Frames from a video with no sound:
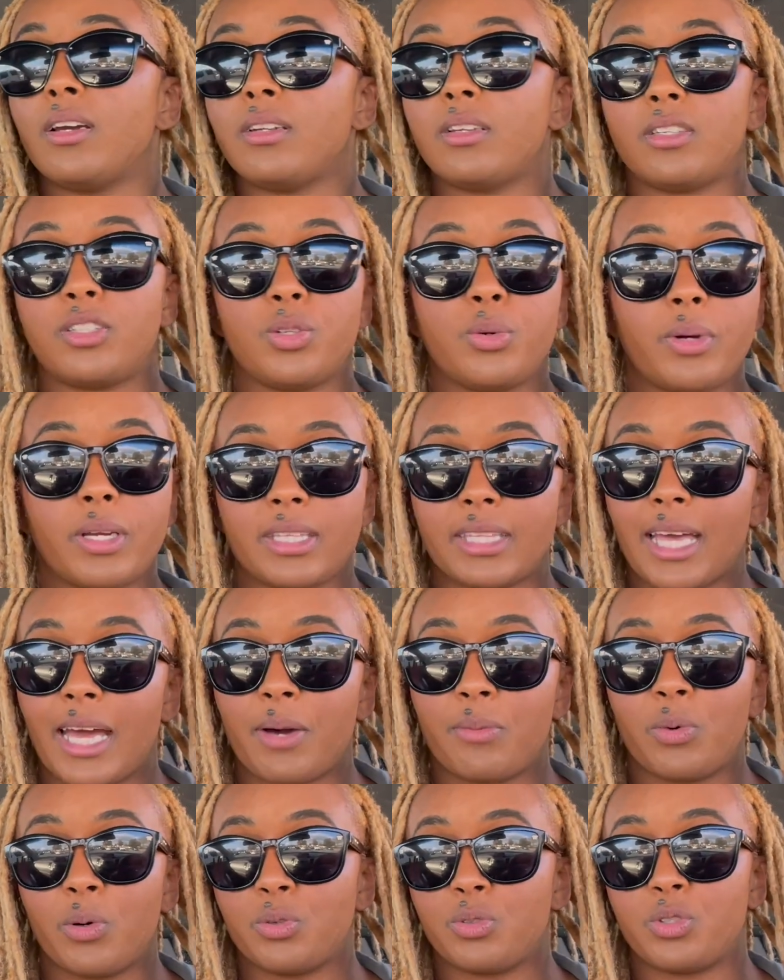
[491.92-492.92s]
doing
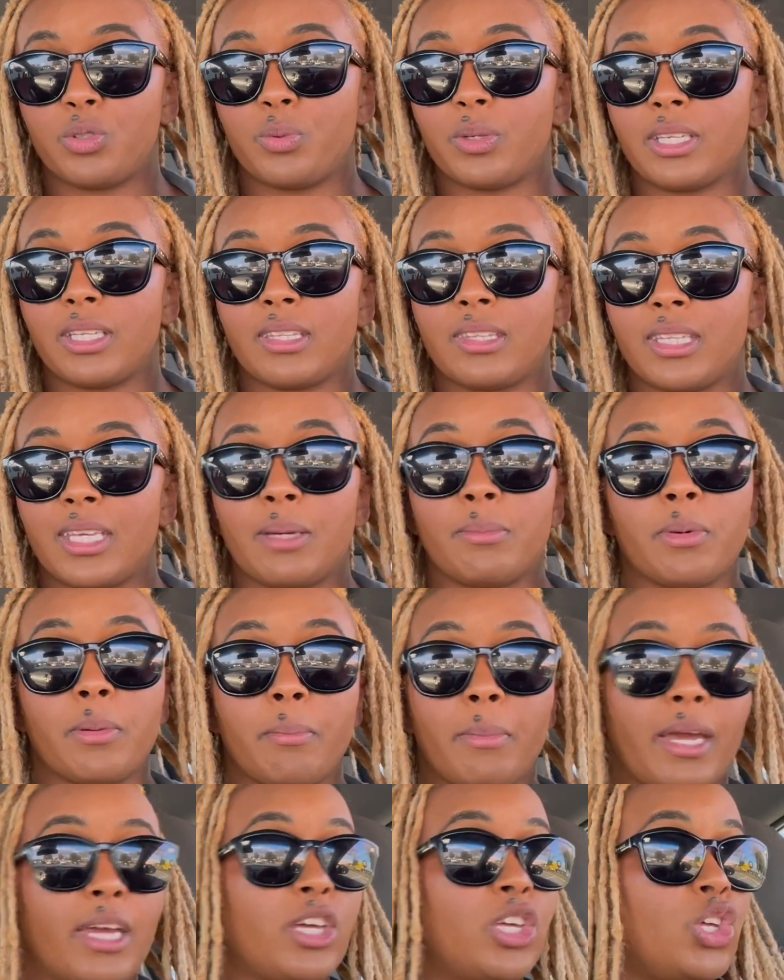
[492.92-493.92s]
that won't do anything but
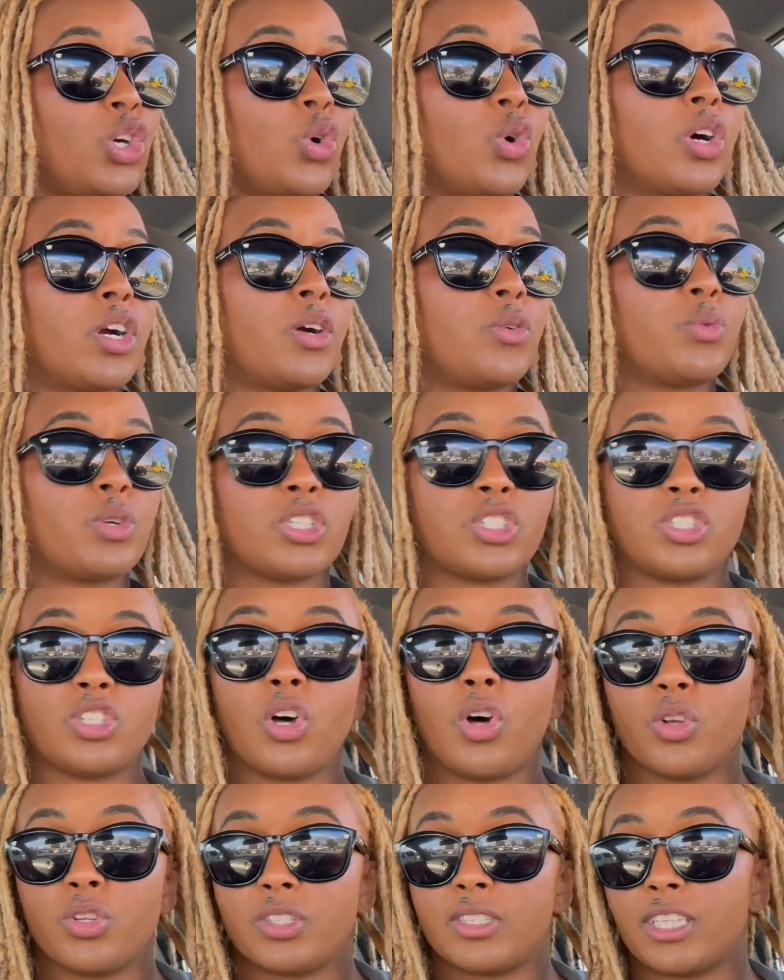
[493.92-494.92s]
make your
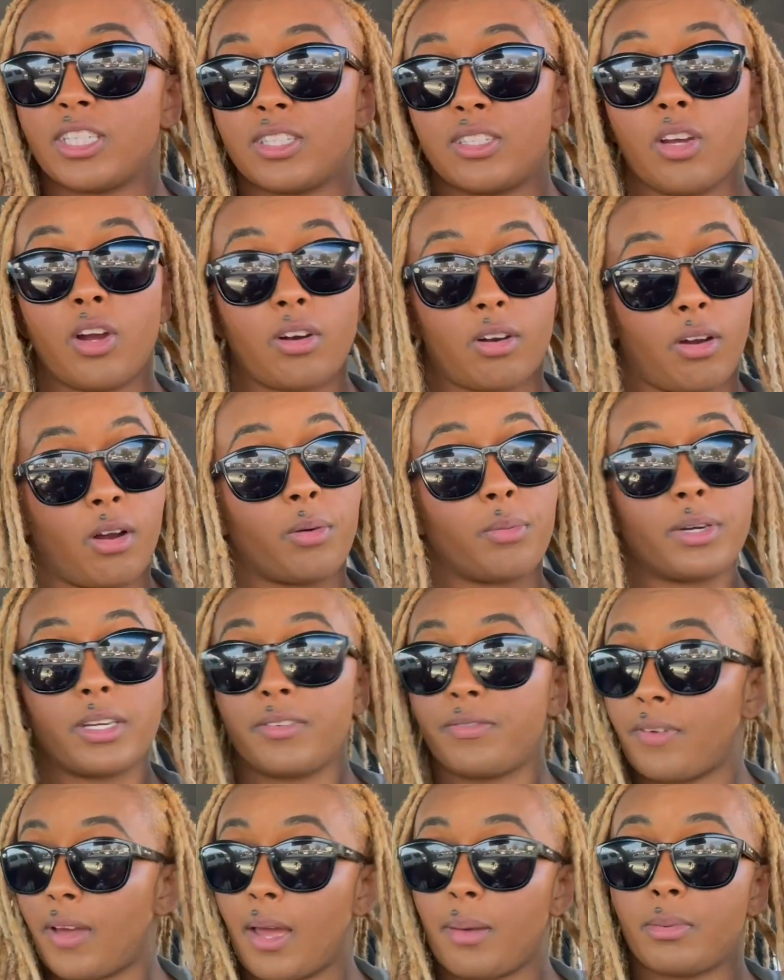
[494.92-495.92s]
results that are already
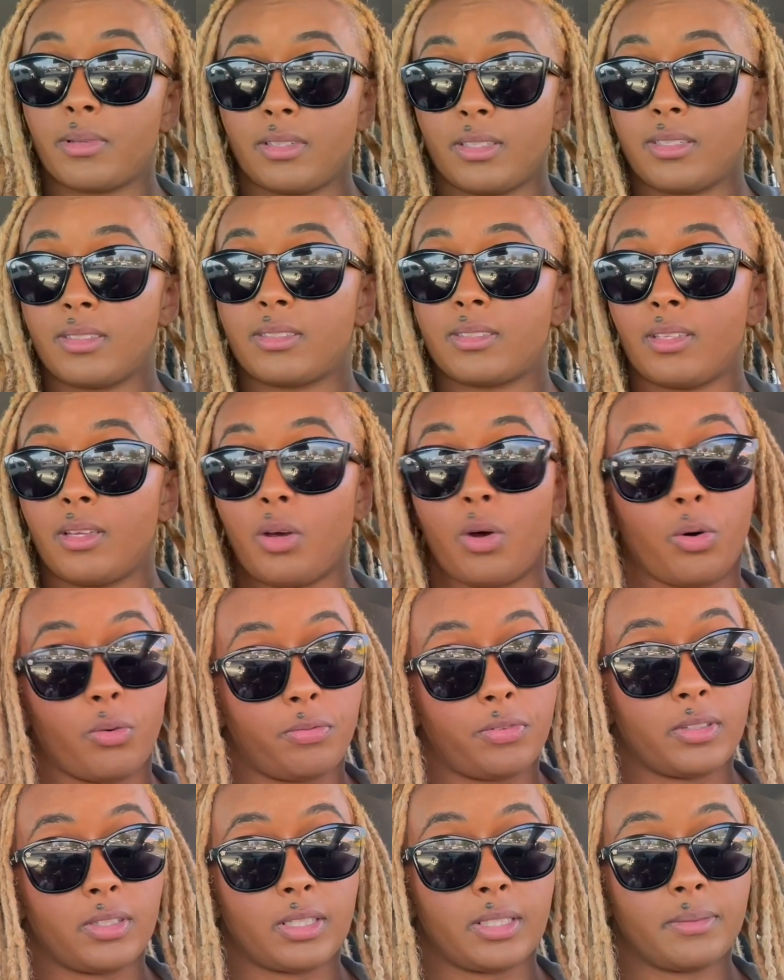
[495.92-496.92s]
fabulous,
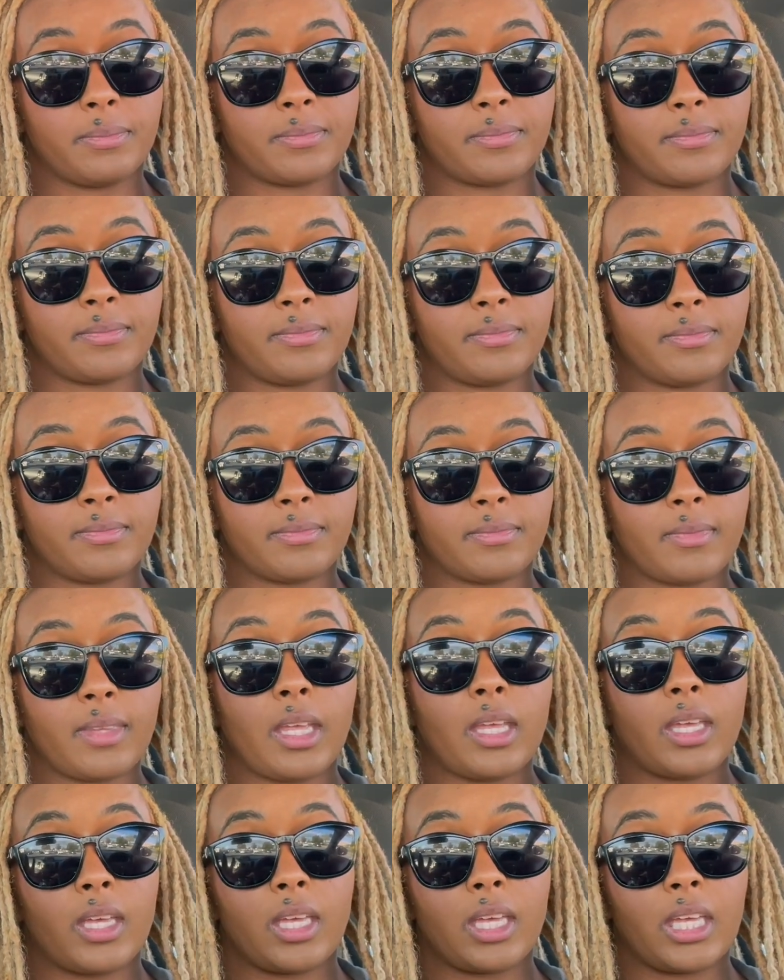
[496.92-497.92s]
hopefully,
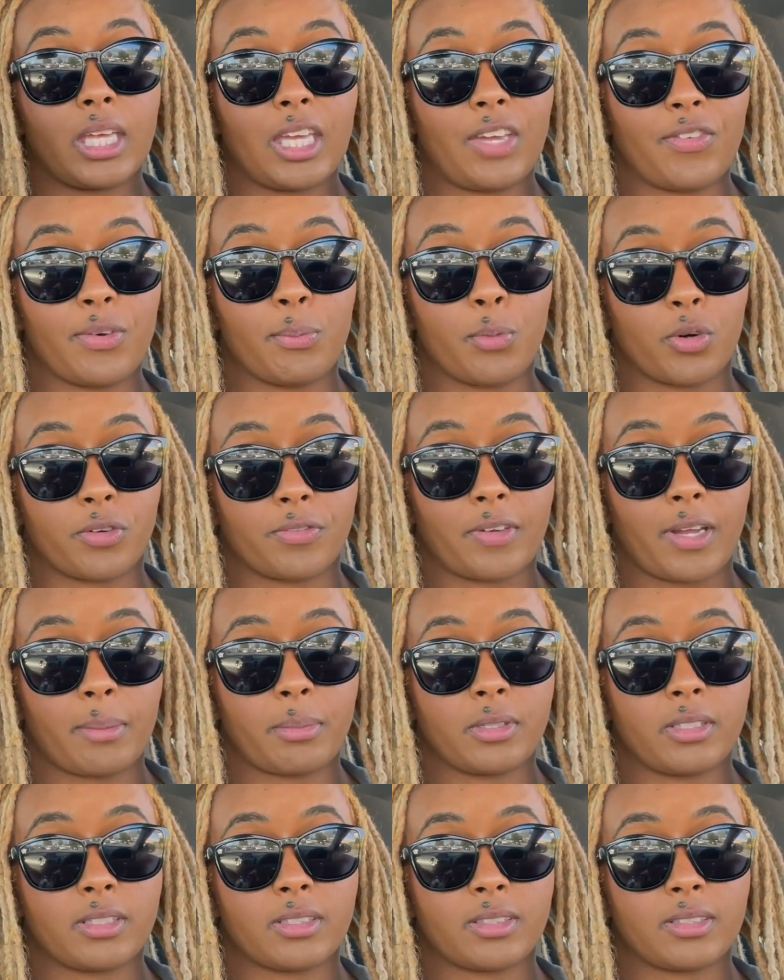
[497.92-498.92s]
even more
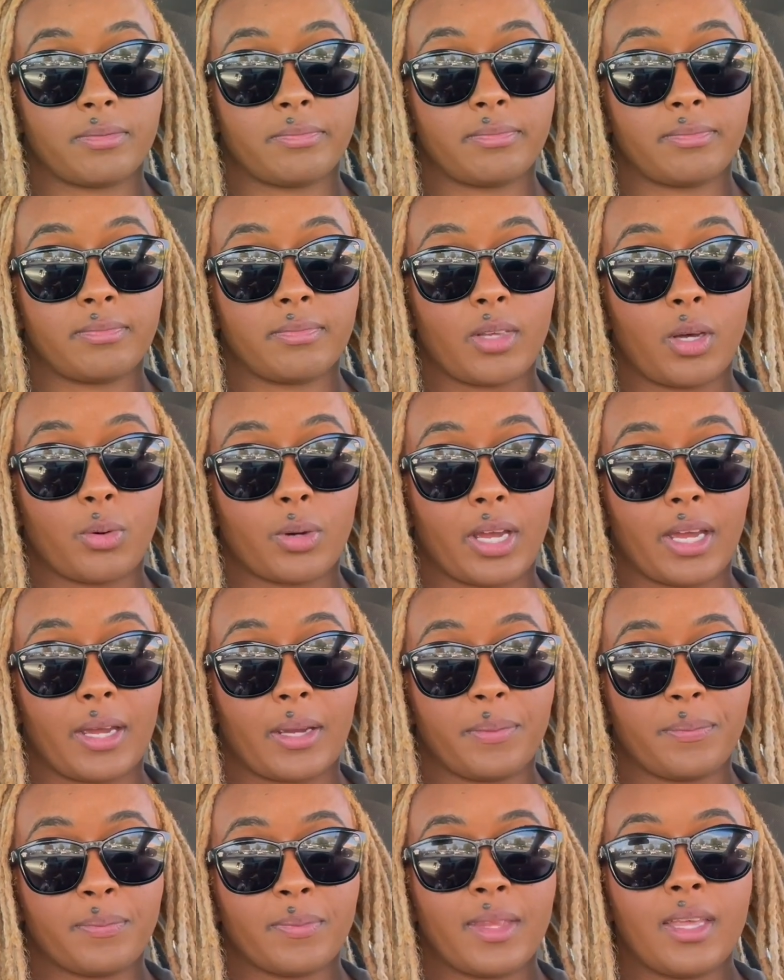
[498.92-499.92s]
fabulous.
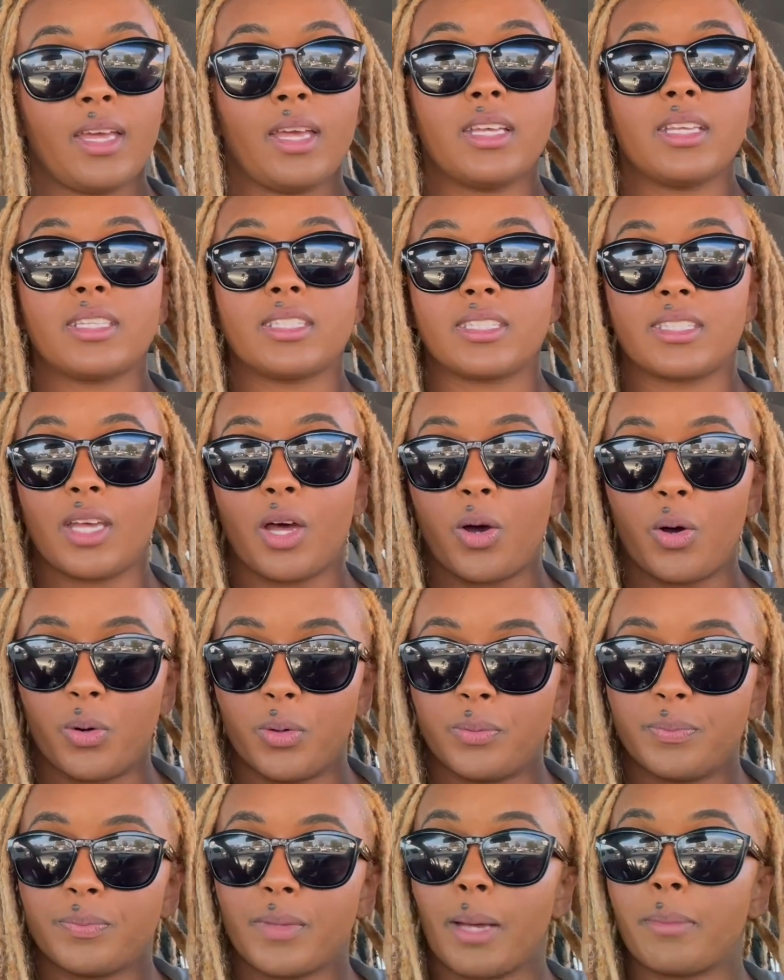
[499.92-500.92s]
Okay?
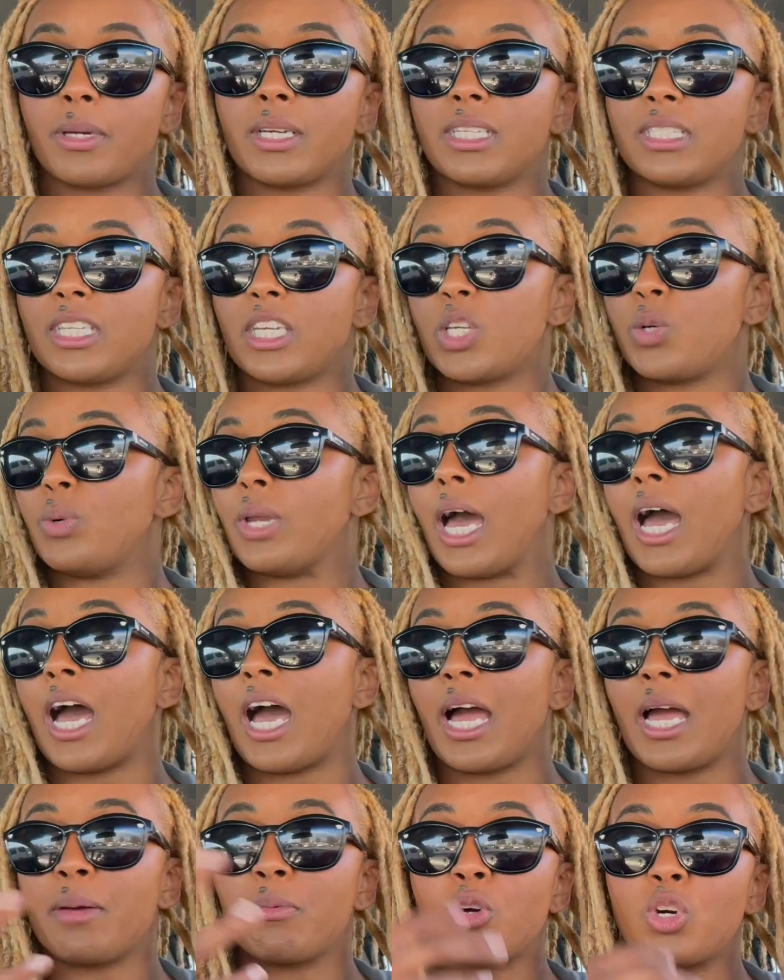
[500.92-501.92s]
So I'm going to tell you what
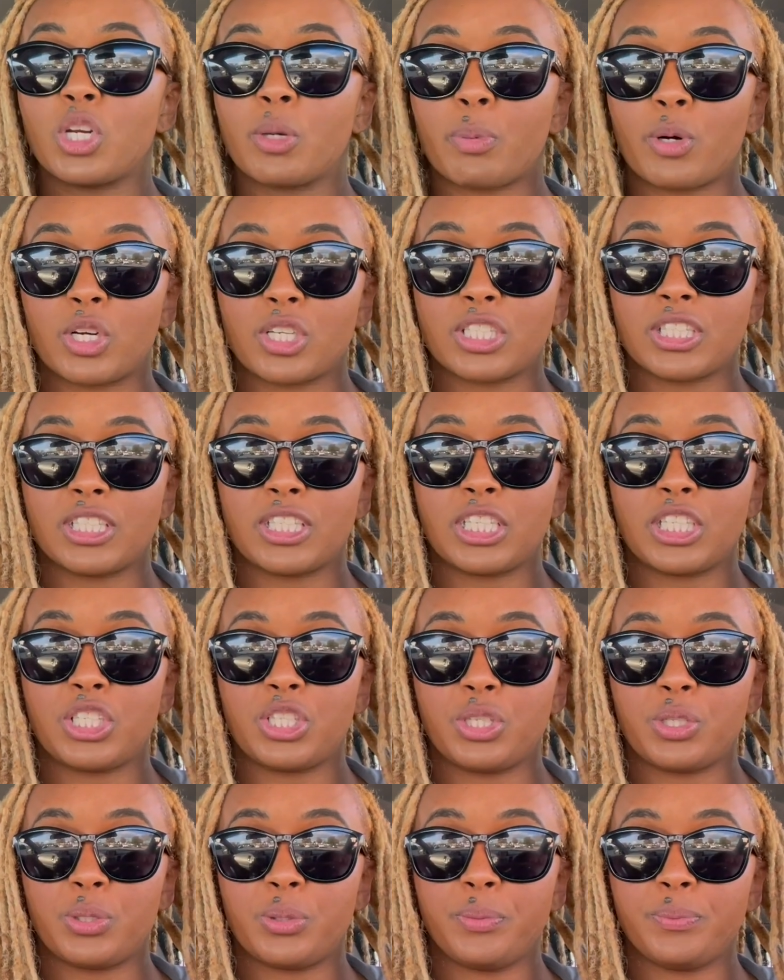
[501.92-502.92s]
I'm going to personally
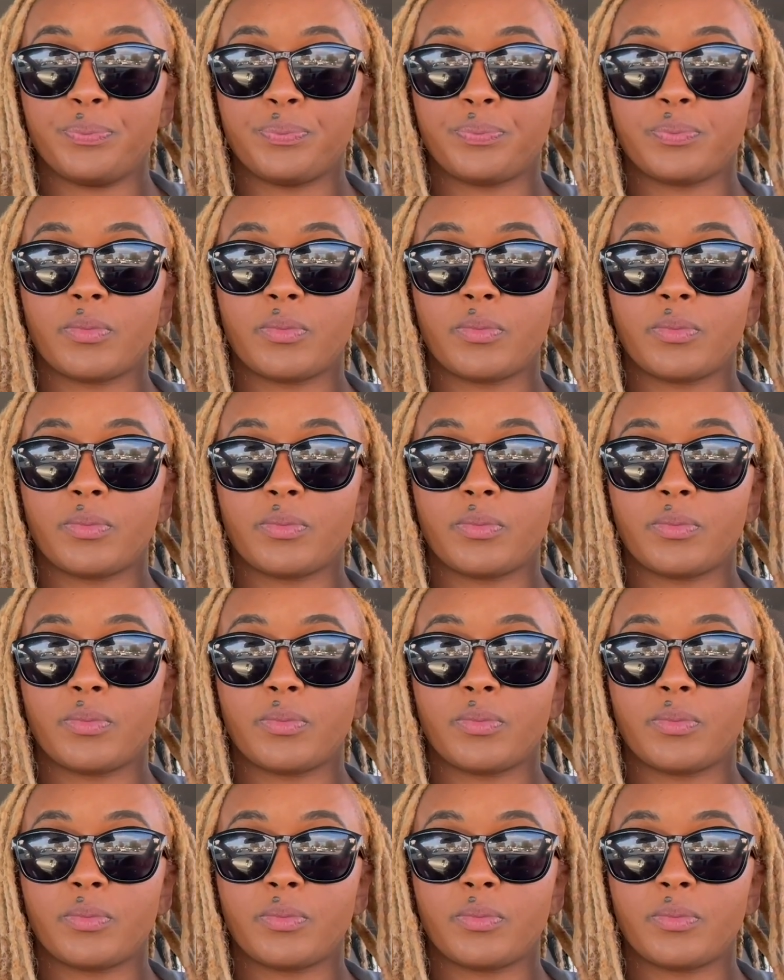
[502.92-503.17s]
do.